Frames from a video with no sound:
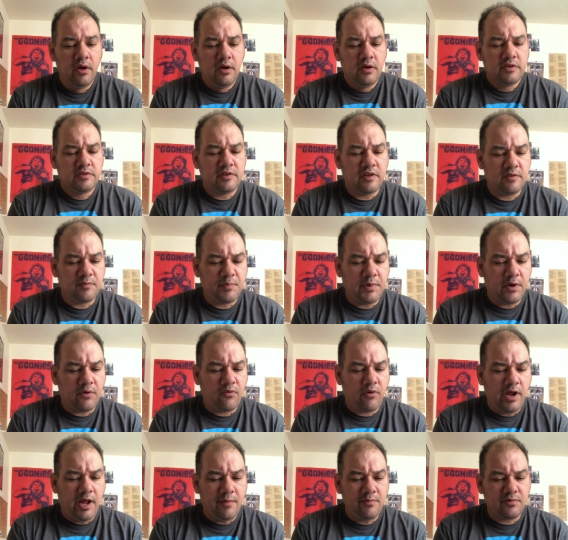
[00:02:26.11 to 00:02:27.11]
Suspect
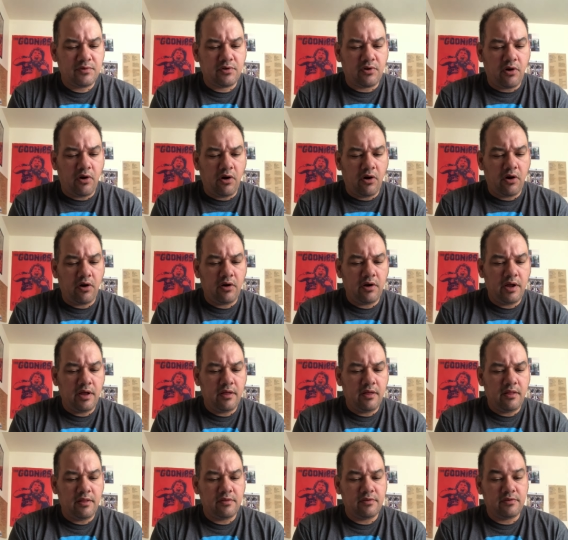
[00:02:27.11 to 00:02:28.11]
rams car
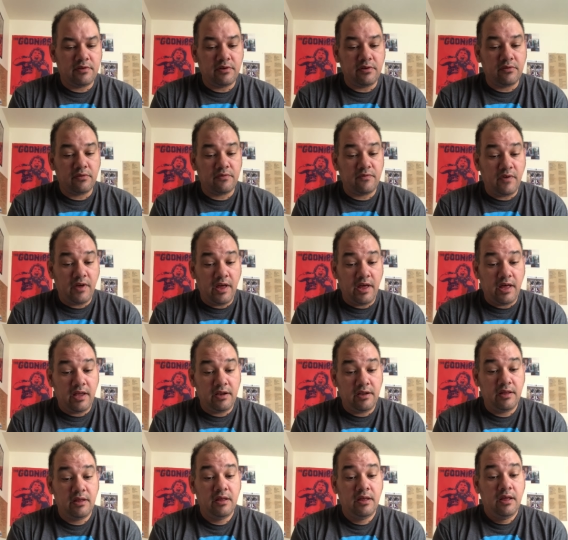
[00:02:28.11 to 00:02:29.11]
and steals
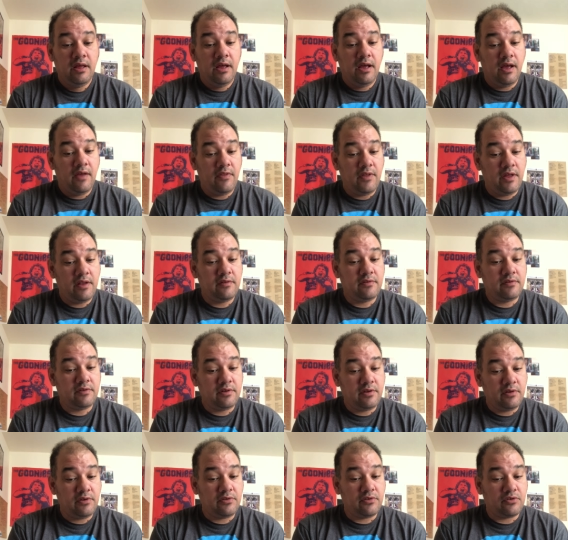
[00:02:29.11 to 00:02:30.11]
van and then
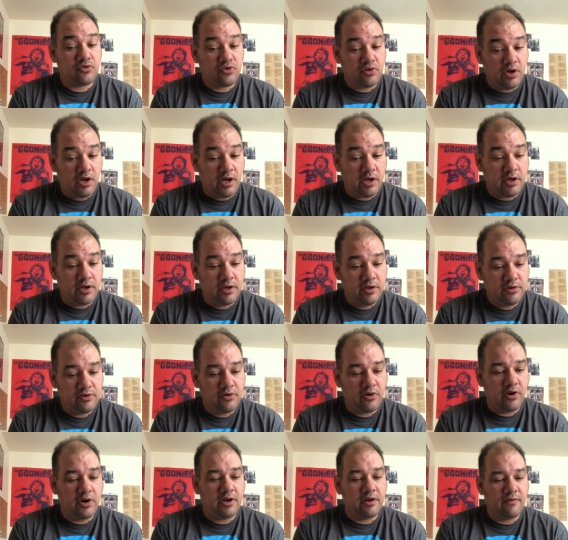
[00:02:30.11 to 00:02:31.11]
steals a truck
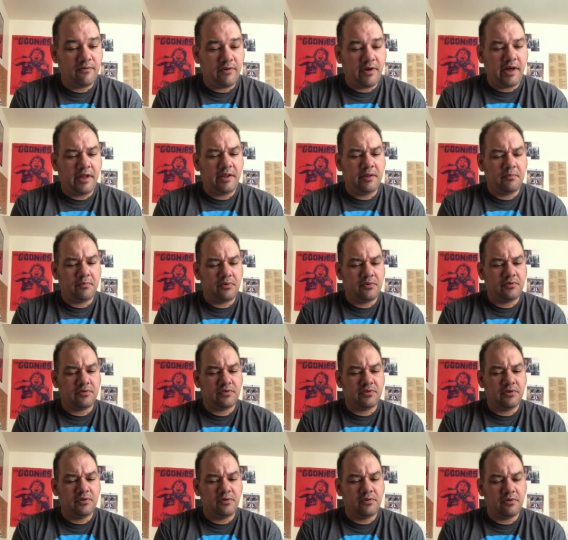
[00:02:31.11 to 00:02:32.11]
during a violent
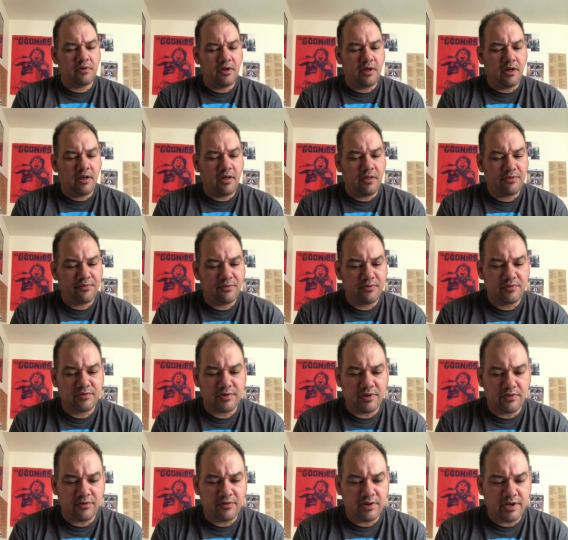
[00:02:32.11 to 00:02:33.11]
pursuit uh, through
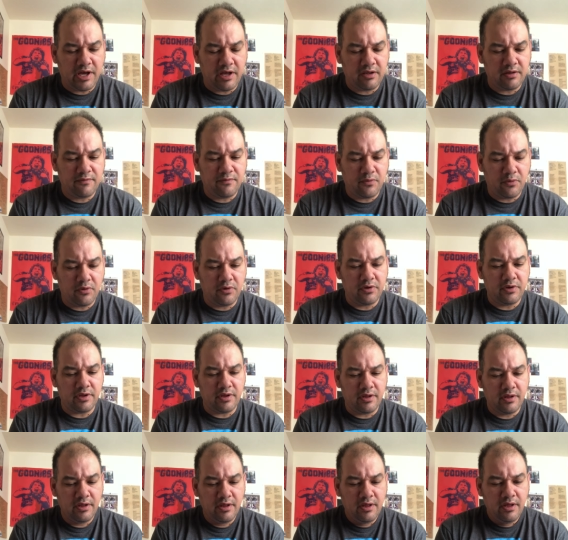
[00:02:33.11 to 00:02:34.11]
Southern
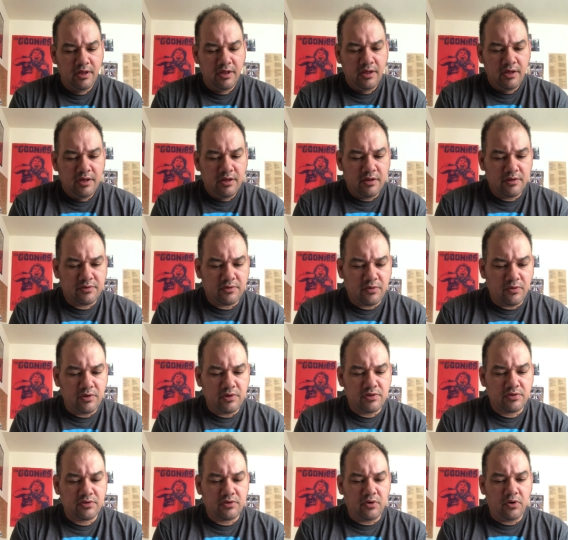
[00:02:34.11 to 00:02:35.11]
California. So
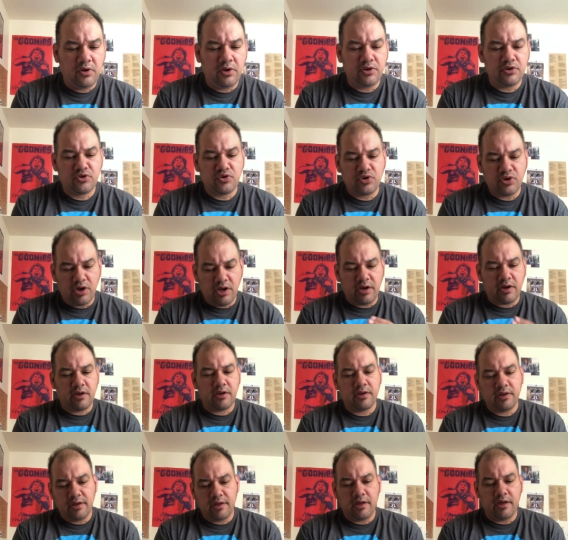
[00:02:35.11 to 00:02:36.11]
he stole a truck
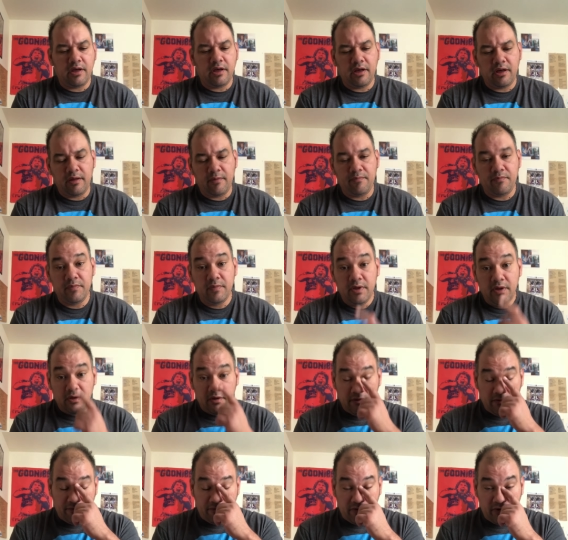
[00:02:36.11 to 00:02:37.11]
um,
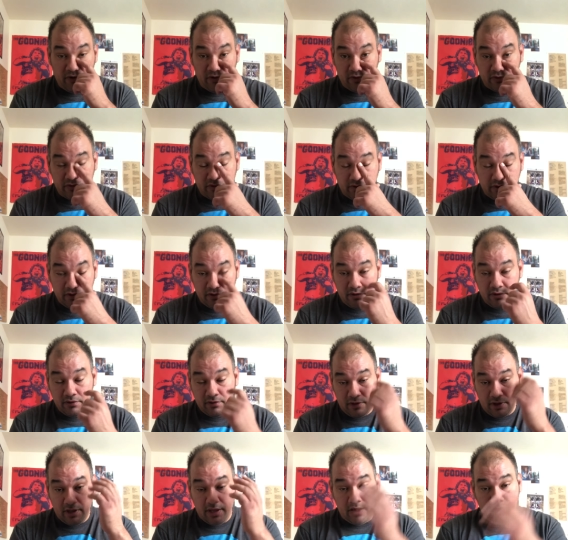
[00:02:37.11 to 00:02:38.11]
first.
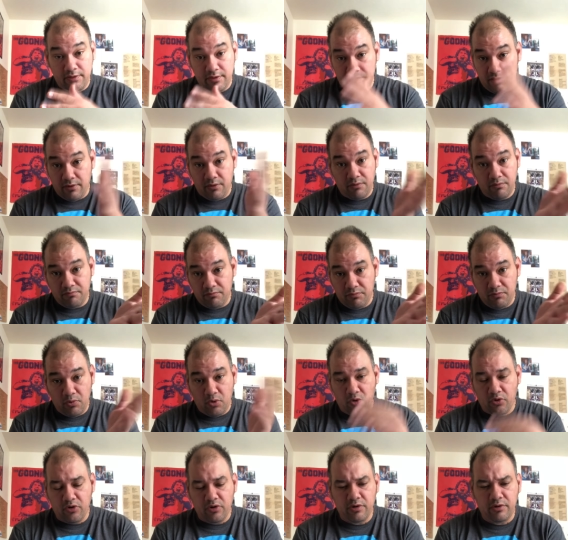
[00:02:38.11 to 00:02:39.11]
I had the
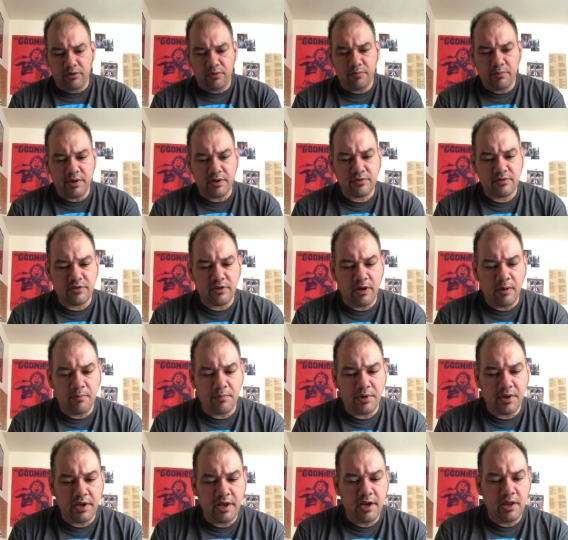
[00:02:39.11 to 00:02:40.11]
order a little mixed up,
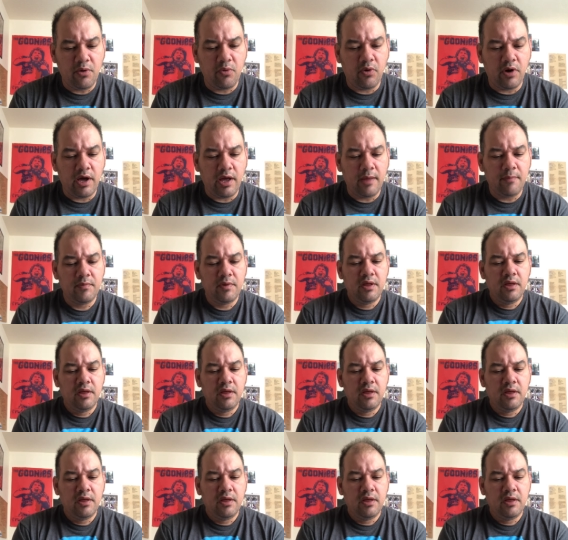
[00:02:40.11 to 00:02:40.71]
but anyway,